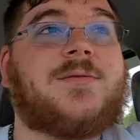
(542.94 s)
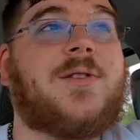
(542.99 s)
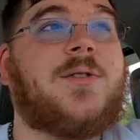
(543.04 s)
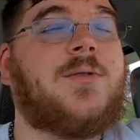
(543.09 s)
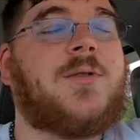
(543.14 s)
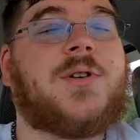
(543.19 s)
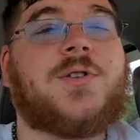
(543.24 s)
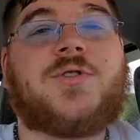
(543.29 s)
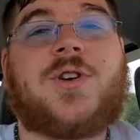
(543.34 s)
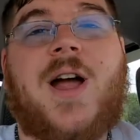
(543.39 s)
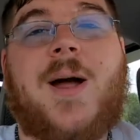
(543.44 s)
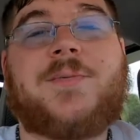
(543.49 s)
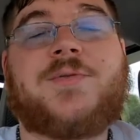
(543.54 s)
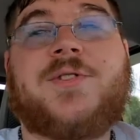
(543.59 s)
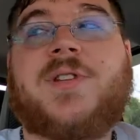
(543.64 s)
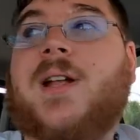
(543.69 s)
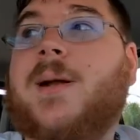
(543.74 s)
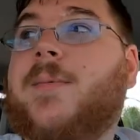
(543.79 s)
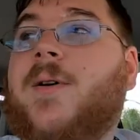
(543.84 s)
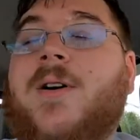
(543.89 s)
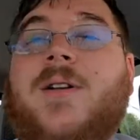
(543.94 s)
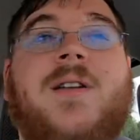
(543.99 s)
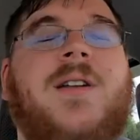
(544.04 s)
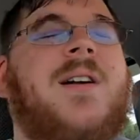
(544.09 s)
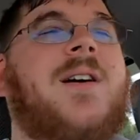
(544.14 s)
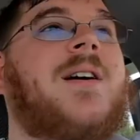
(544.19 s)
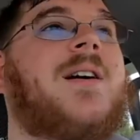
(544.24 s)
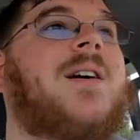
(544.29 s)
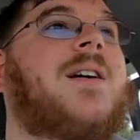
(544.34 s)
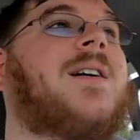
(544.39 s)
new contraption that I'm
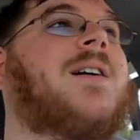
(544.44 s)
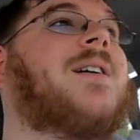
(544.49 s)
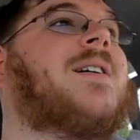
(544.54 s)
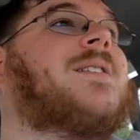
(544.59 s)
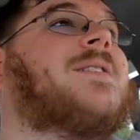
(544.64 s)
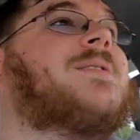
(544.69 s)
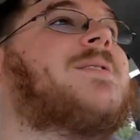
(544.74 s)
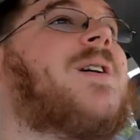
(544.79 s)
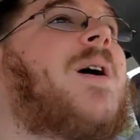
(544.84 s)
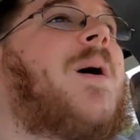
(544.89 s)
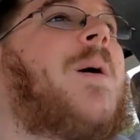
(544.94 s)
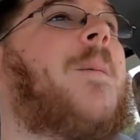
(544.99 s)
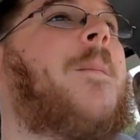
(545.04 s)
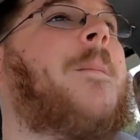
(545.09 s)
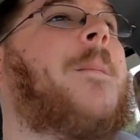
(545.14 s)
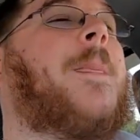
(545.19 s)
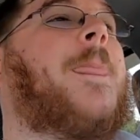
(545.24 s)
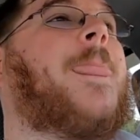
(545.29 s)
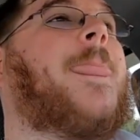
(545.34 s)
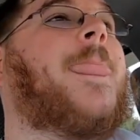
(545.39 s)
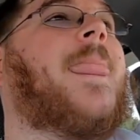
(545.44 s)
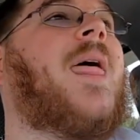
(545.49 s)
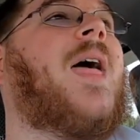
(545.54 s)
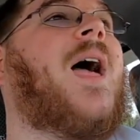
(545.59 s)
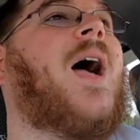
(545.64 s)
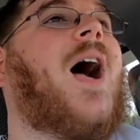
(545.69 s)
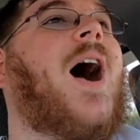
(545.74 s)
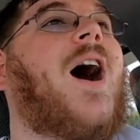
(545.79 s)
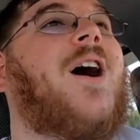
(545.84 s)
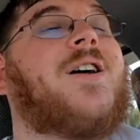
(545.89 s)
on. So
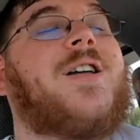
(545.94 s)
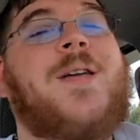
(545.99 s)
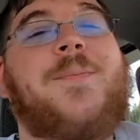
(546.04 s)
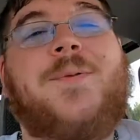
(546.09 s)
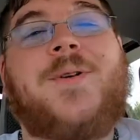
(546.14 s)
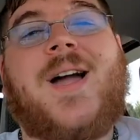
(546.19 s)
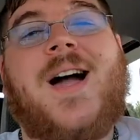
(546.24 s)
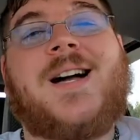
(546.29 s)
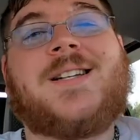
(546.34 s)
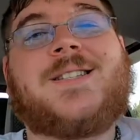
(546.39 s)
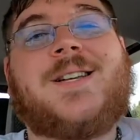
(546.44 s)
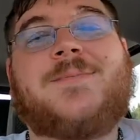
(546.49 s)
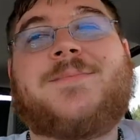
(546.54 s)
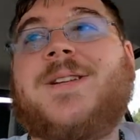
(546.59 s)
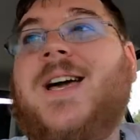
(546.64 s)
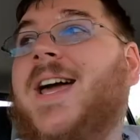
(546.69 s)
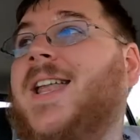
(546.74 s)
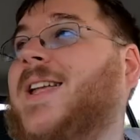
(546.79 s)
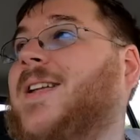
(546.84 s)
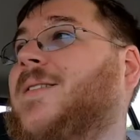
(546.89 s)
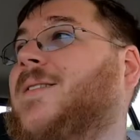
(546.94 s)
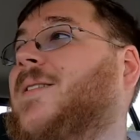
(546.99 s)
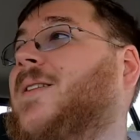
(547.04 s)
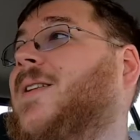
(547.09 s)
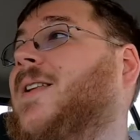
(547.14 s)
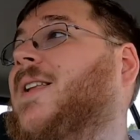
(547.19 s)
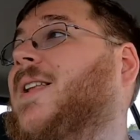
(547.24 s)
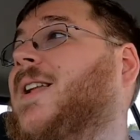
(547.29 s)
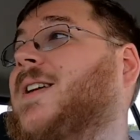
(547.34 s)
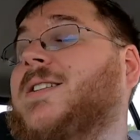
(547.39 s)
I'll keep you guys
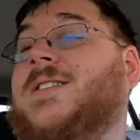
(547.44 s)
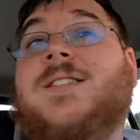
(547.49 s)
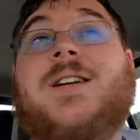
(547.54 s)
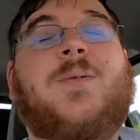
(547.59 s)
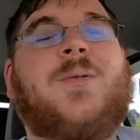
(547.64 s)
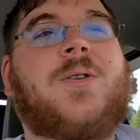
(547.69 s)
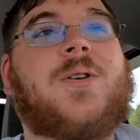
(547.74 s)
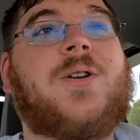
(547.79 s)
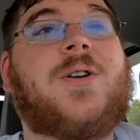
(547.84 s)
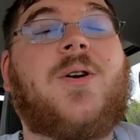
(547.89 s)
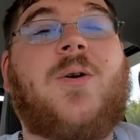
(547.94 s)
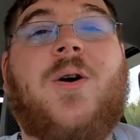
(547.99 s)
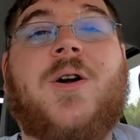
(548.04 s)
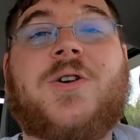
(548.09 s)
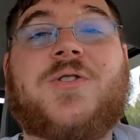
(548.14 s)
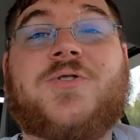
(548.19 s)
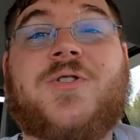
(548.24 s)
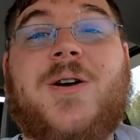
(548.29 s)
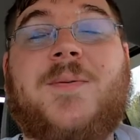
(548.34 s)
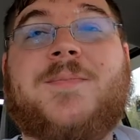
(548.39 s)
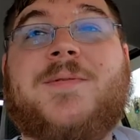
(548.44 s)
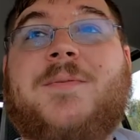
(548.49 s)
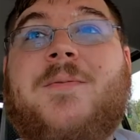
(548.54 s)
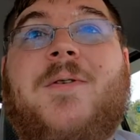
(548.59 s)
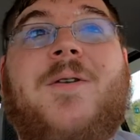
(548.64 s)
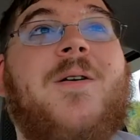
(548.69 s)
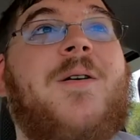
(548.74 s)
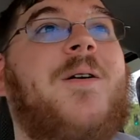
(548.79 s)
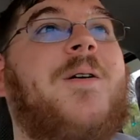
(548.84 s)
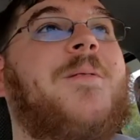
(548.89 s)
updated. Like I said, we're gonna go on a trip
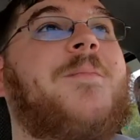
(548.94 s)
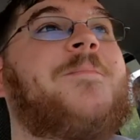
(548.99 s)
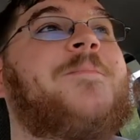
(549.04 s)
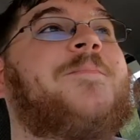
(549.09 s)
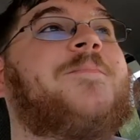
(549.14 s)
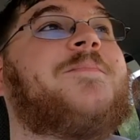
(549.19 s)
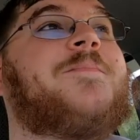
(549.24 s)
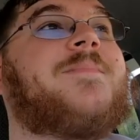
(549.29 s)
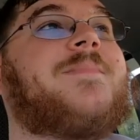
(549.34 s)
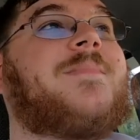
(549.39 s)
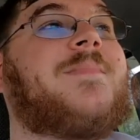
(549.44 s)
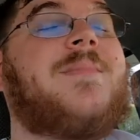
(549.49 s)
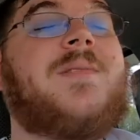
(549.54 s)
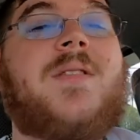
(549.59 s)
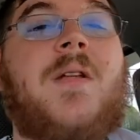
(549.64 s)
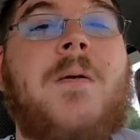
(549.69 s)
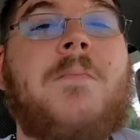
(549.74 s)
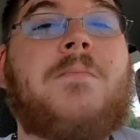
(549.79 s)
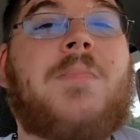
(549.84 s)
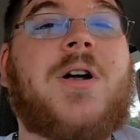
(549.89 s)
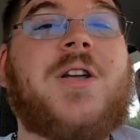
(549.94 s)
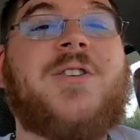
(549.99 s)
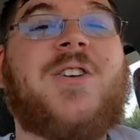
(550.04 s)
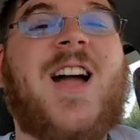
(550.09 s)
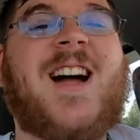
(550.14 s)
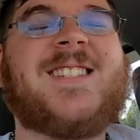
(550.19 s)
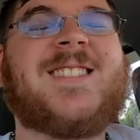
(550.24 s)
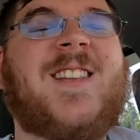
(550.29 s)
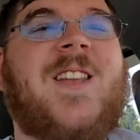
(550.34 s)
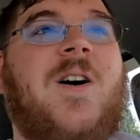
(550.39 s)
tomorrow, bring you
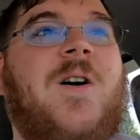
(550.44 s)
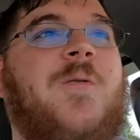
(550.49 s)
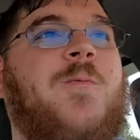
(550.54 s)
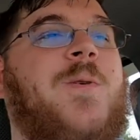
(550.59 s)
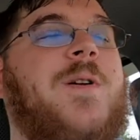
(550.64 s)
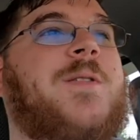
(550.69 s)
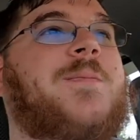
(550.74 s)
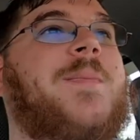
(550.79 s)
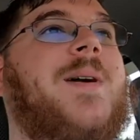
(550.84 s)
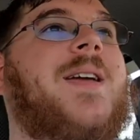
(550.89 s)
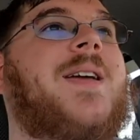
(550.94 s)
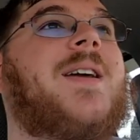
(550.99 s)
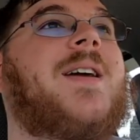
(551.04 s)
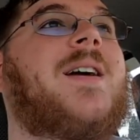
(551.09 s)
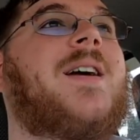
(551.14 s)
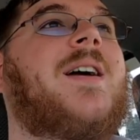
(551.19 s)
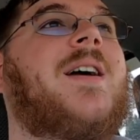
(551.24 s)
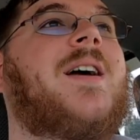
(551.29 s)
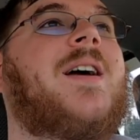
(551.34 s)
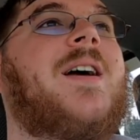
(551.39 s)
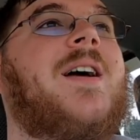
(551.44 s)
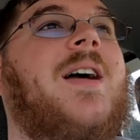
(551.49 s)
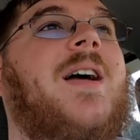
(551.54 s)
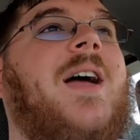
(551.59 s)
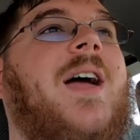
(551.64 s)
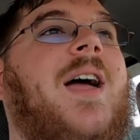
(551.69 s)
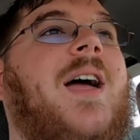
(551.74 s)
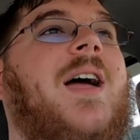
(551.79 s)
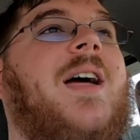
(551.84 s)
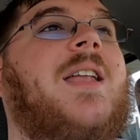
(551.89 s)
guys along with me,
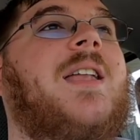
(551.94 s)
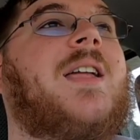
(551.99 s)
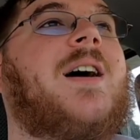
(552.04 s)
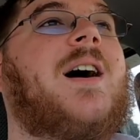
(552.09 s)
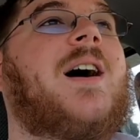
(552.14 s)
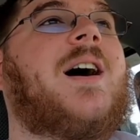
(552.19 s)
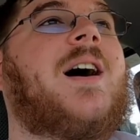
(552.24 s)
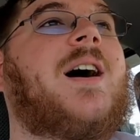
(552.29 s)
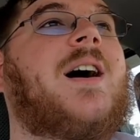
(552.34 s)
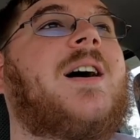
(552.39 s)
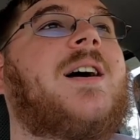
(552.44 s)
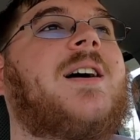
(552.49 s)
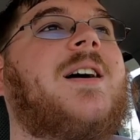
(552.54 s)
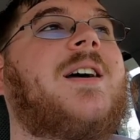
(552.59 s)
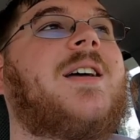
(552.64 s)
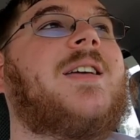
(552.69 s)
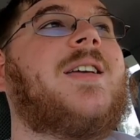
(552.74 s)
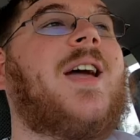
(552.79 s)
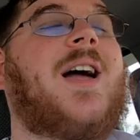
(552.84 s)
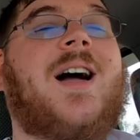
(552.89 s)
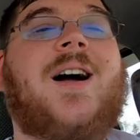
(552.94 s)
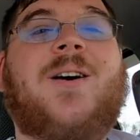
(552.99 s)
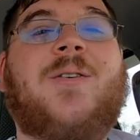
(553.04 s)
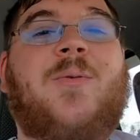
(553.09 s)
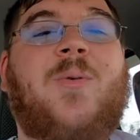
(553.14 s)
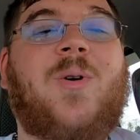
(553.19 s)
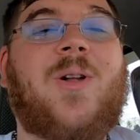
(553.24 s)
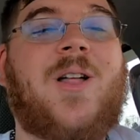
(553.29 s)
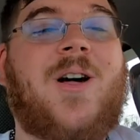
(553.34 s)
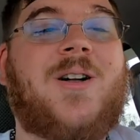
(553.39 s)
and yeah,
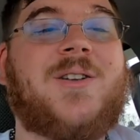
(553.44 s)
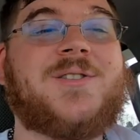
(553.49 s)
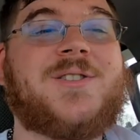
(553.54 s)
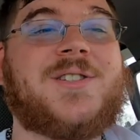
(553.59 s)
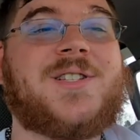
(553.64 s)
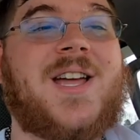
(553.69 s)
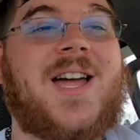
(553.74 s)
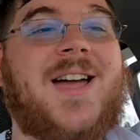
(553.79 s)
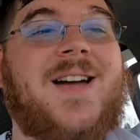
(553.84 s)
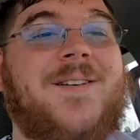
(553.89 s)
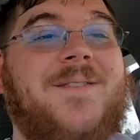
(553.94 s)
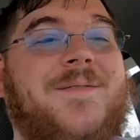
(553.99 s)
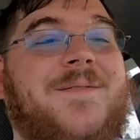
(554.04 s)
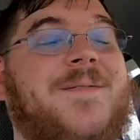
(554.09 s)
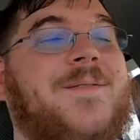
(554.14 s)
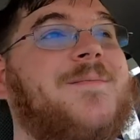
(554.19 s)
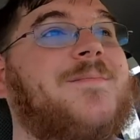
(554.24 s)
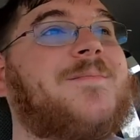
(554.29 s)
we'll all just have